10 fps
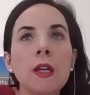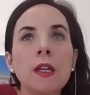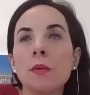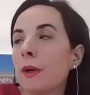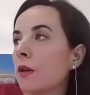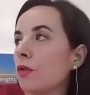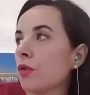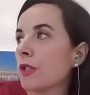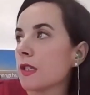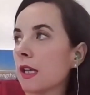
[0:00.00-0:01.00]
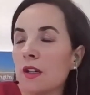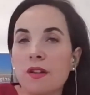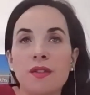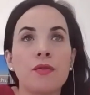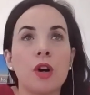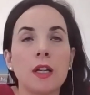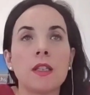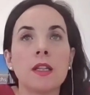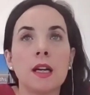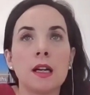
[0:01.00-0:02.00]
think about yourself
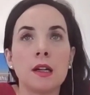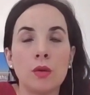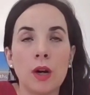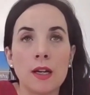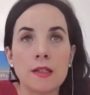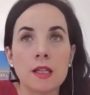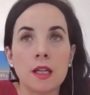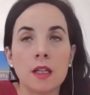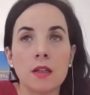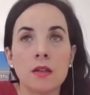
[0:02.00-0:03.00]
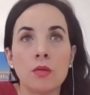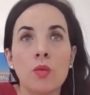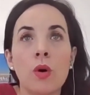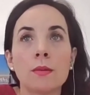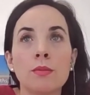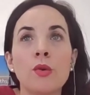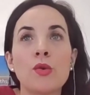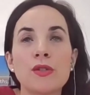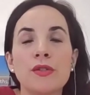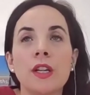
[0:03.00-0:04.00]
right now as in what
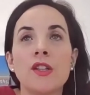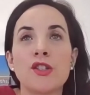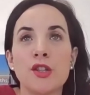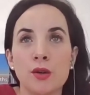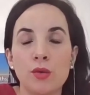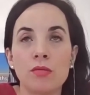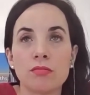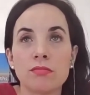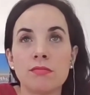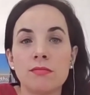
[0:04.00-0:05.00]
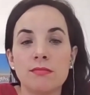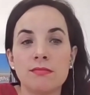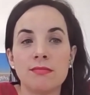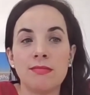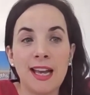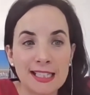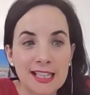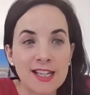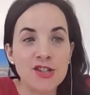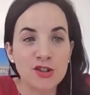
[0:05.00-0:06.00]
motivates you and
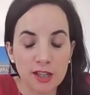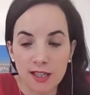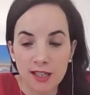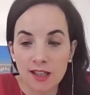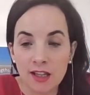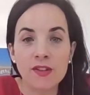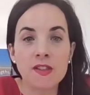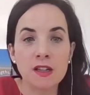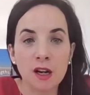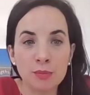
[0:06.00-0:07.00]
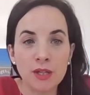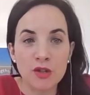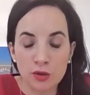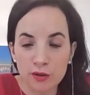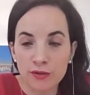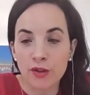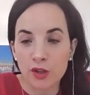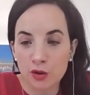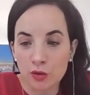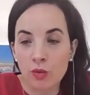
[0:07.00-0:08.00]
literally if it's not being done for
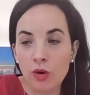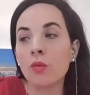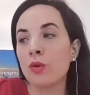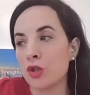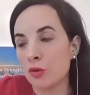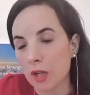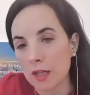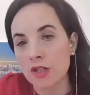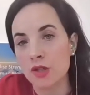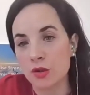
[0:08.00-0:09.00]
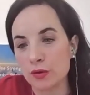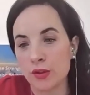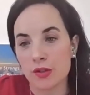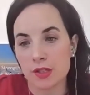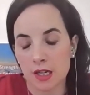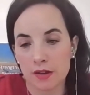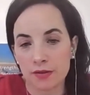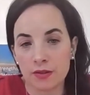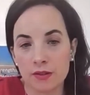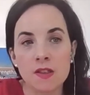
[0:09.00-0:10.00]
you what would you like to do for your
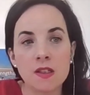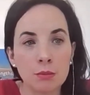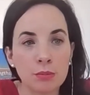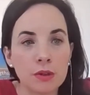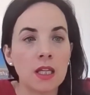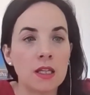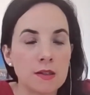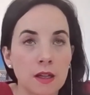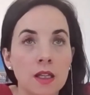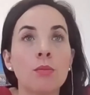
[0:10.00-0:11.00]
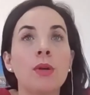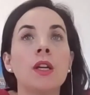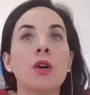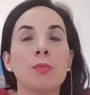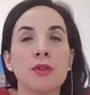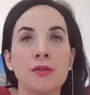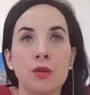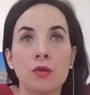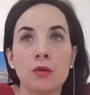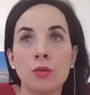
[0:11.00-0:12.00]
staff the simple things like pick up the
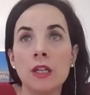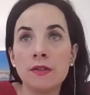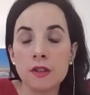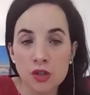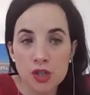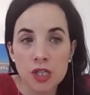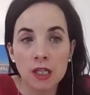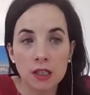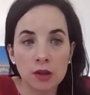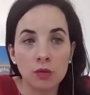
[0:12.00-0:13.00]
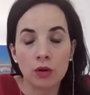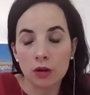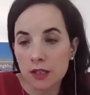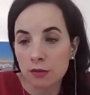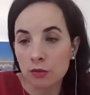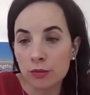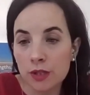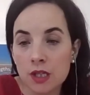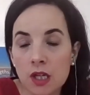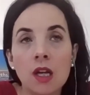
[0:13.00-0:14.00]
phone we live in such a technical world at the
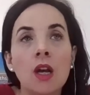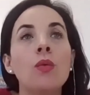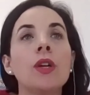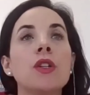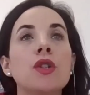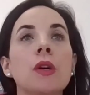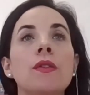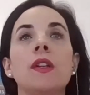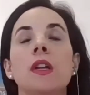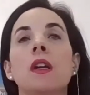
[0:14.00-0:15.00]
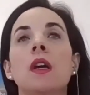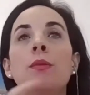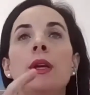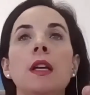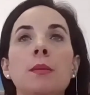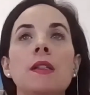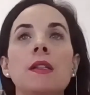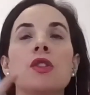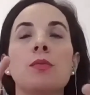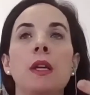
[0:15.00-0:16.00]
moment we can do everything ping a
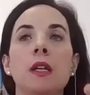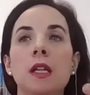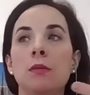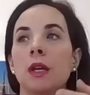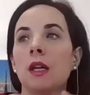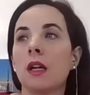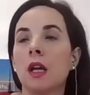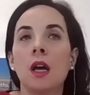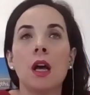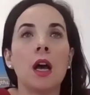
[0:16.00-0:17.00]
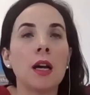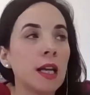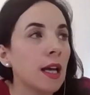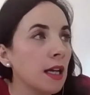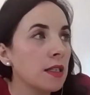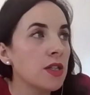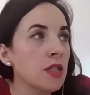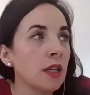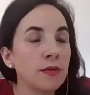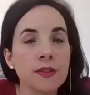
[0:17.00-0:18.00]
message ping an email I can't
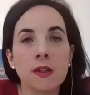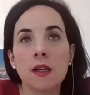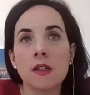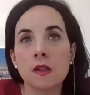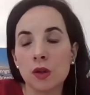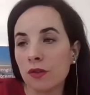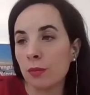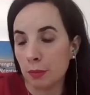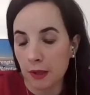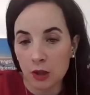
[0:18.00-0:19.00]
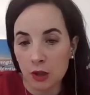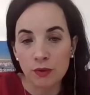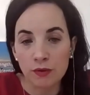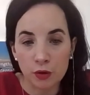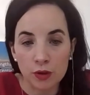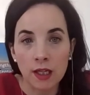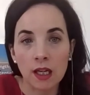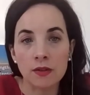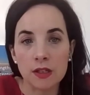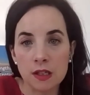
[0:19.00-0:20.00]
emphasize enough by picking up the phone and
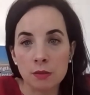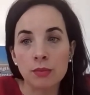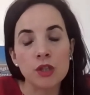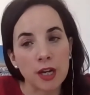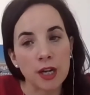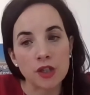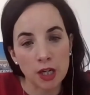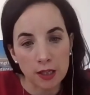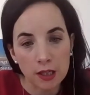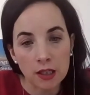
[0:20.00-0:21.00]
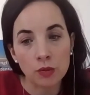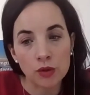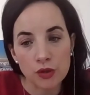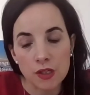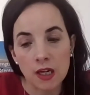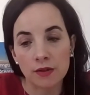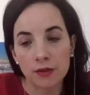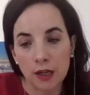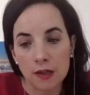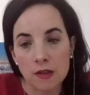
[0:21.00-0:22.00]
having a simple chat, checking in with your staff
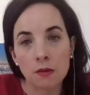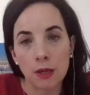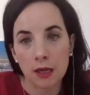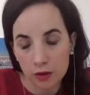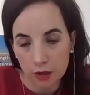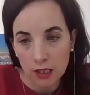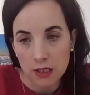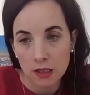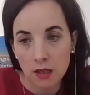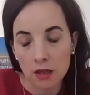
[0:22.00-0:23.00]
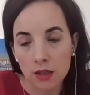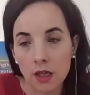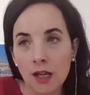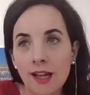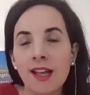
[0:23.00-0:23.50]
and asking them how they're getting on.